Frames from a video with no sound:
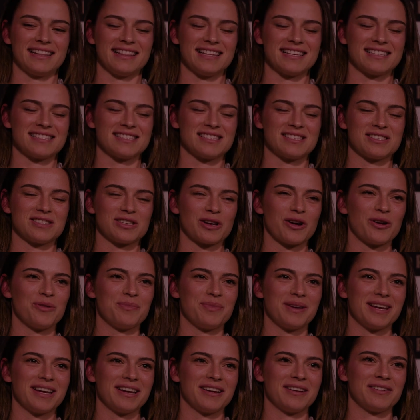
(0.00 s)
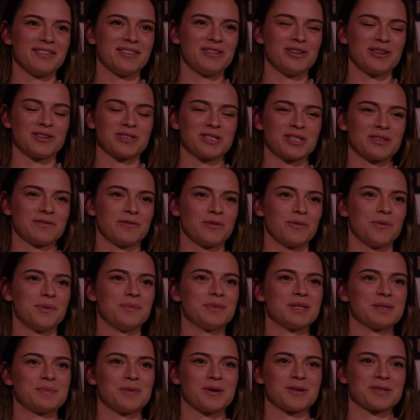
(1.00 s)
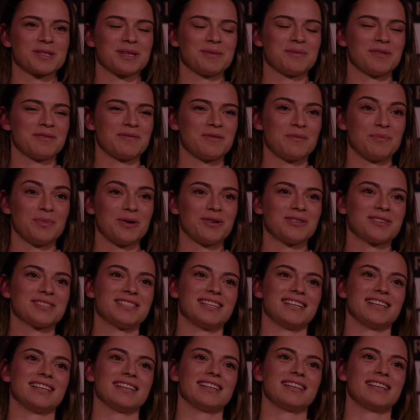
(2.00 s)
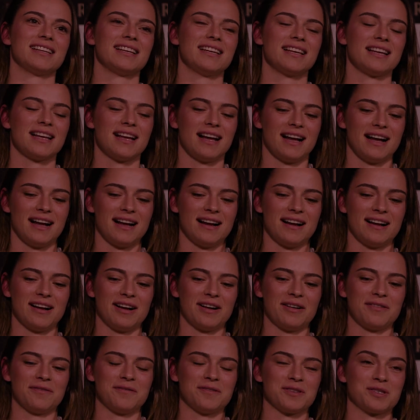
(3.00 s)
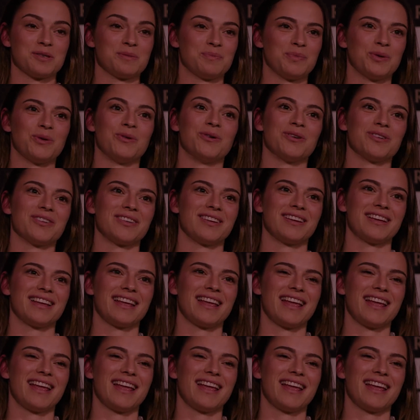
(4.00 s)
This is so big, not just for women's boxing, but for boxing, for sport.